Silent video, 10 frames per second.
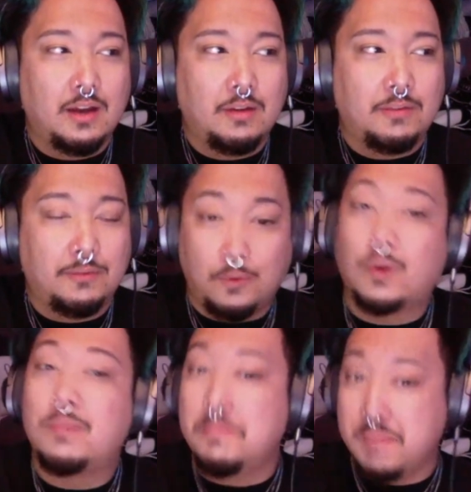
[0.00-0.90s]

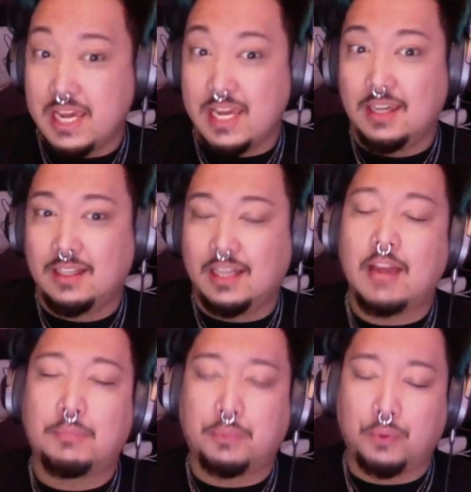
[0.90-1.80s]
for me,
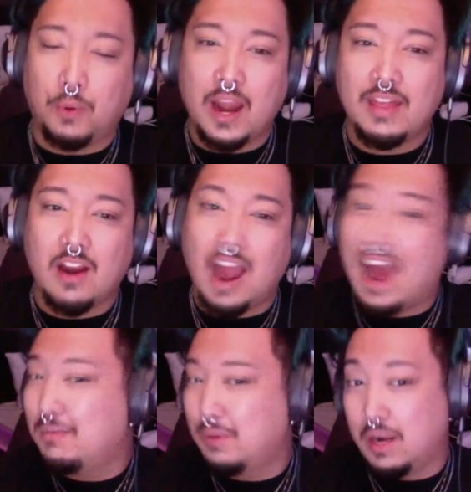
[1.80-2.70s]
like pray their
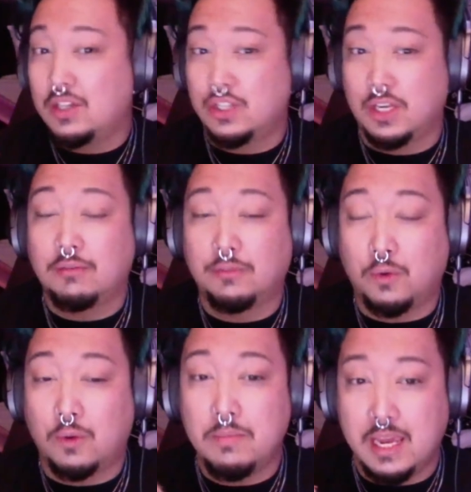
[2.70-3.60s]
admiration
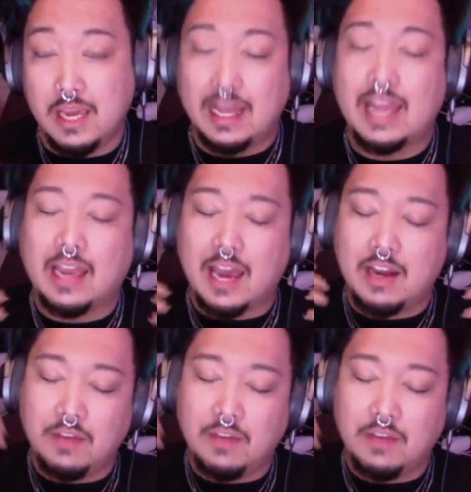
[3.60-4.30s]
for me, like kind of